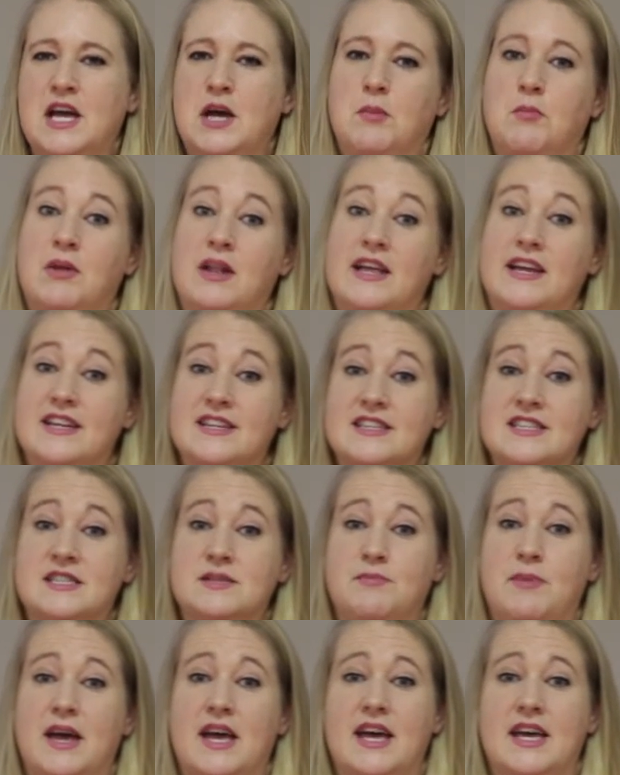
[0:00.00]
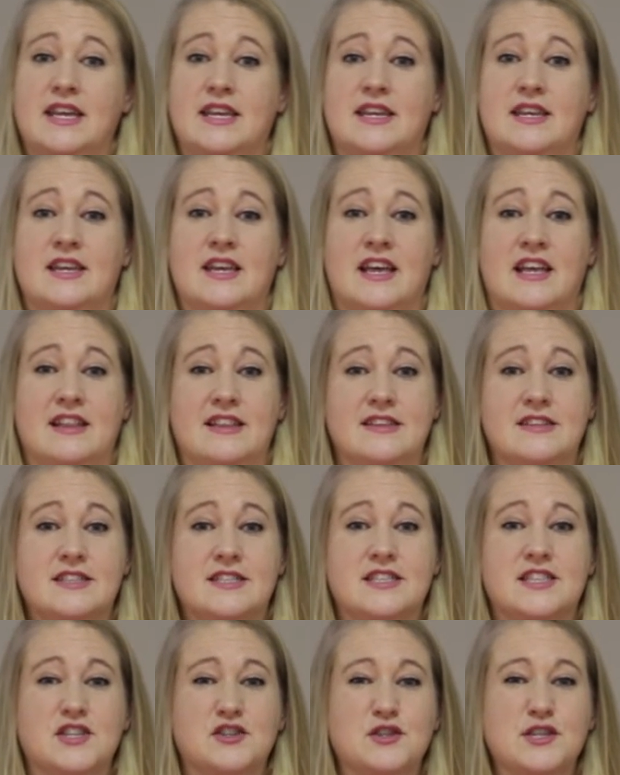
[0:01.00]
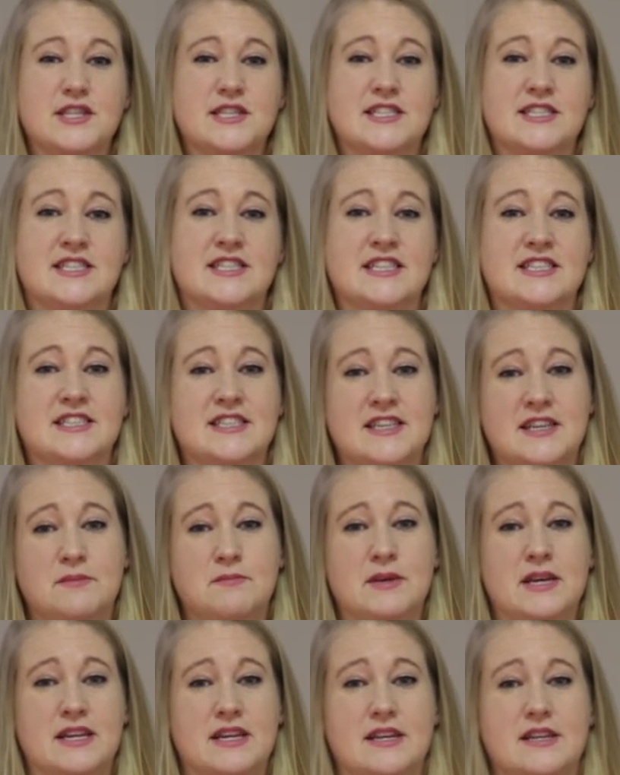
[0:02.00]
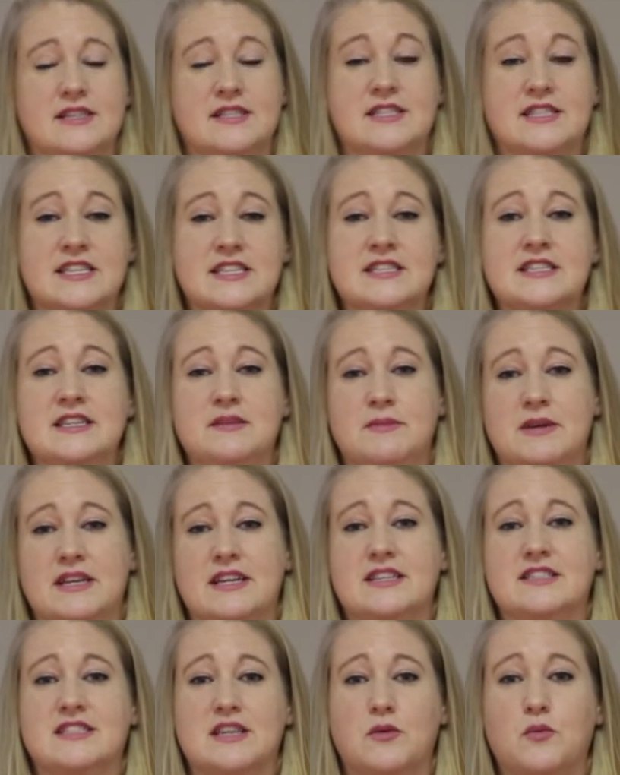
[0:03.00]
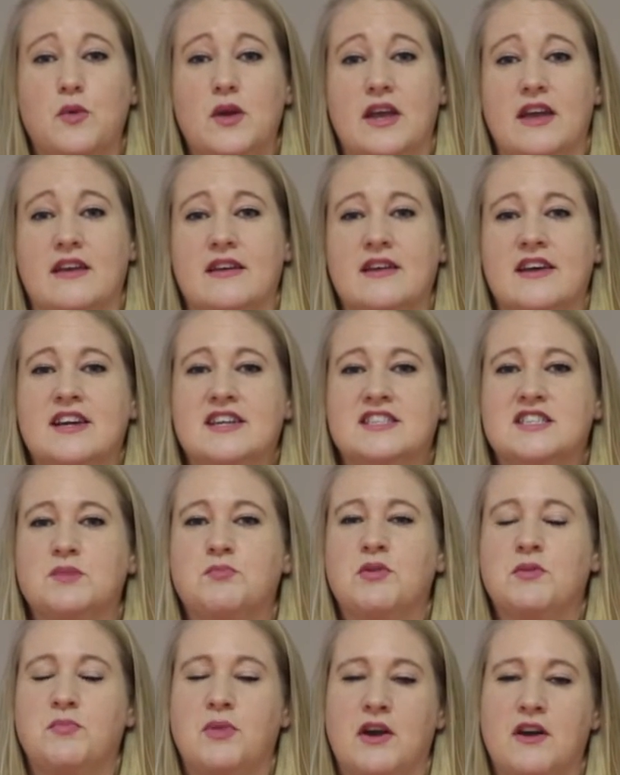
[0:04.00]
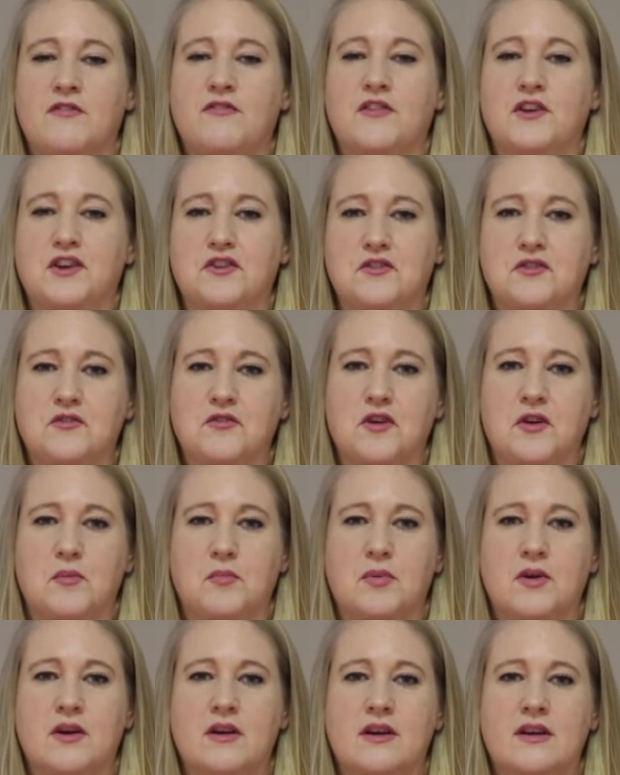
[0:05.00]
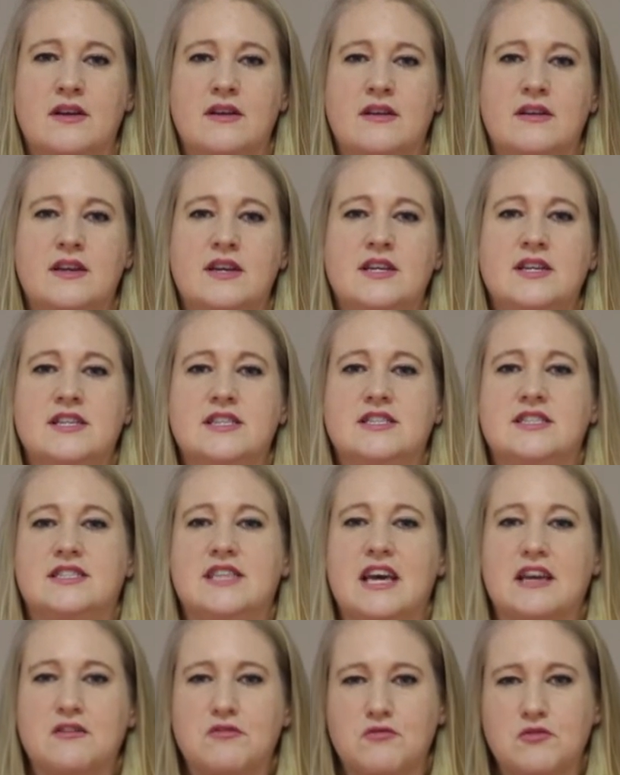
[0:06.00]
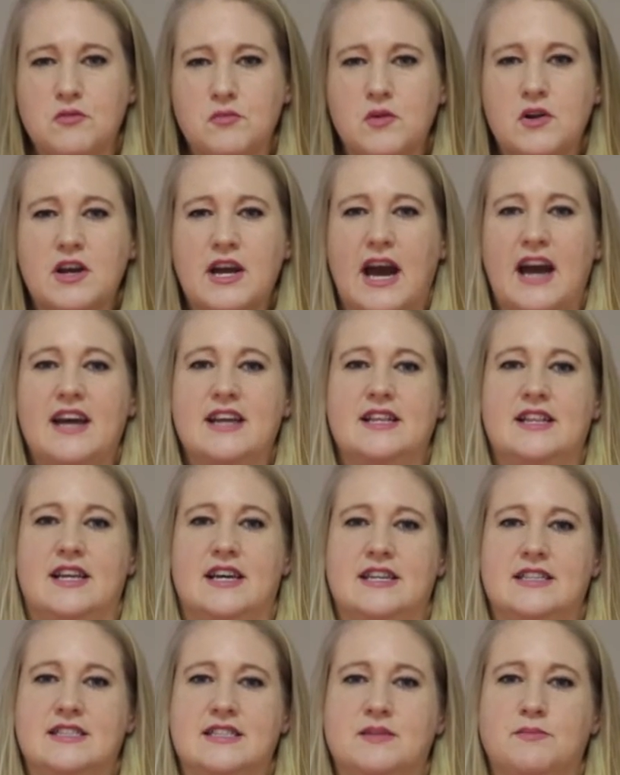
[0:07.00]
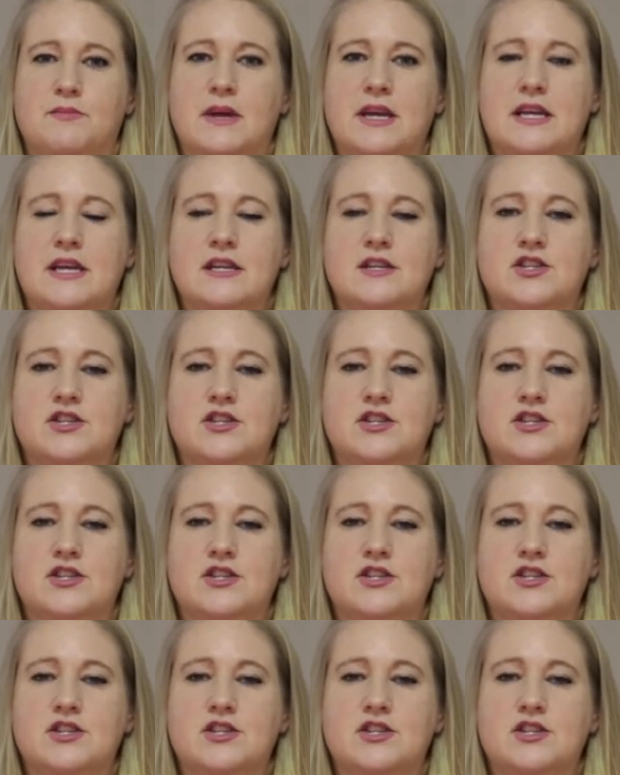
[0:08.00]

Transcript: Plan to spend at least 30 to 60 minutes a week to prepare for your group. Set group guidelines, making